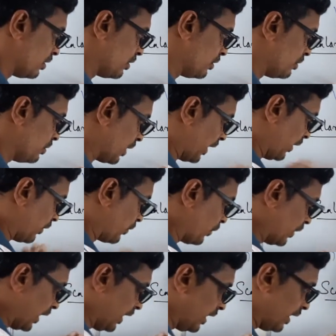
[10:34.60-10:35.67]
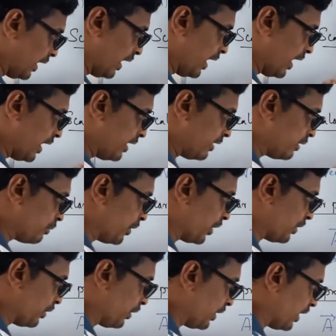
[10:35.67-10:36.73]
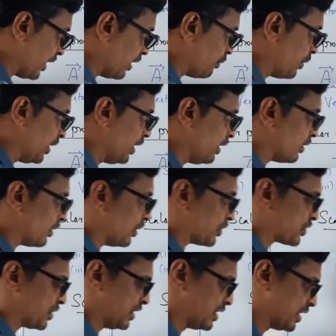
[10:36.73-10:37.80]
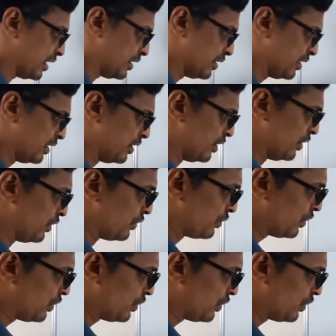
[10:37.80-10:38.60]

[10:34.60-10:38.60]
Okay, so then A dot B equal to AB cos theta. So